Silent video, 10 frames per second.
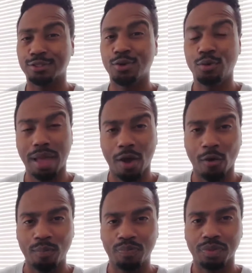zoom
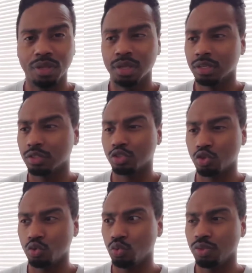out
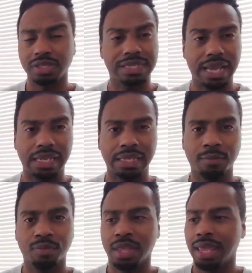to the daily,
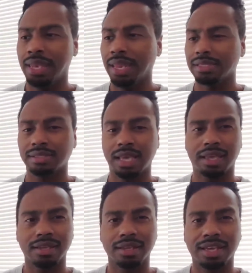and let's take
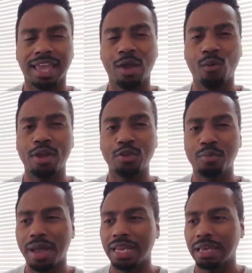a look at where you
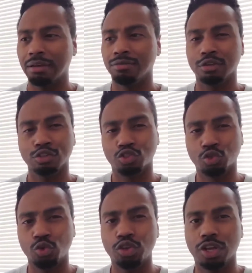might have
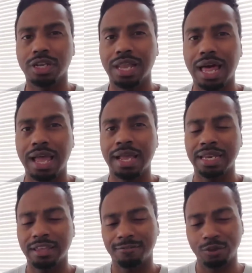drew your line
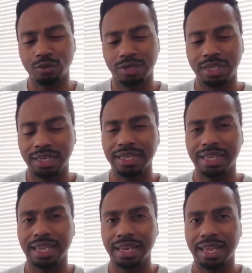if you didn't
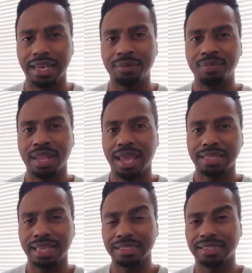get in at
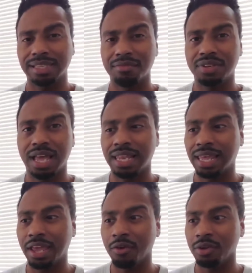that $7
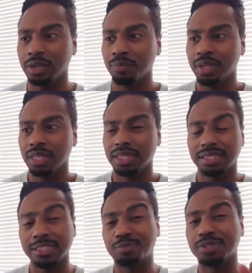area. This
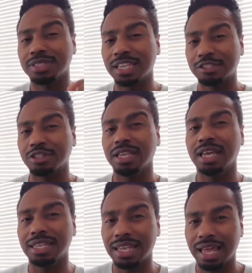is potentially a
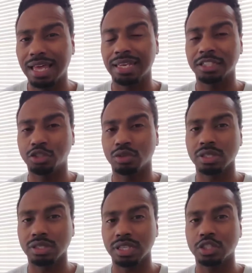line that you can
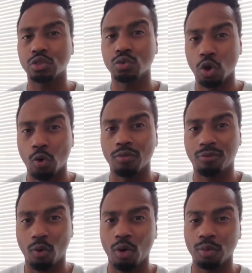stick to going
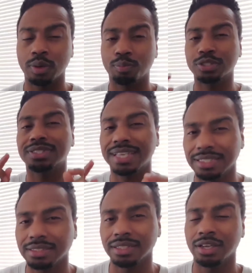forward.
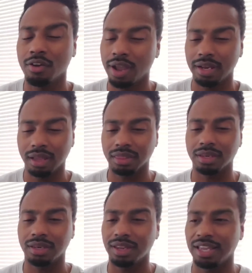Potentially, all right? Nothing
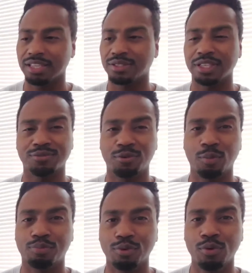in here is
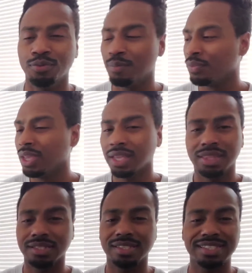foolproof.
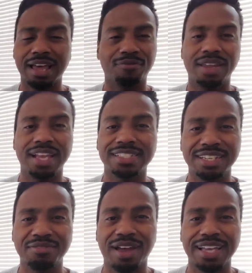This is not financial
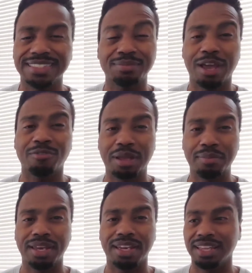advice. I'm not
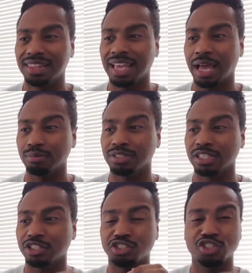recommending anything. I'm
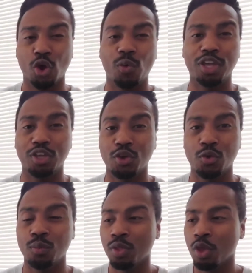just showing
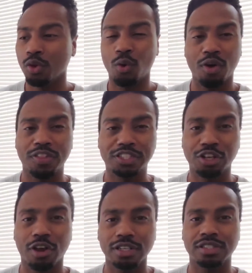you on the
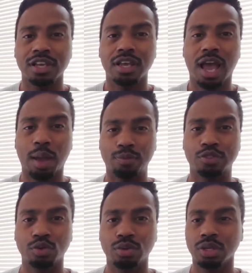charts
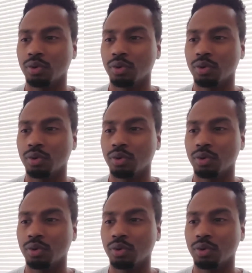opportunity.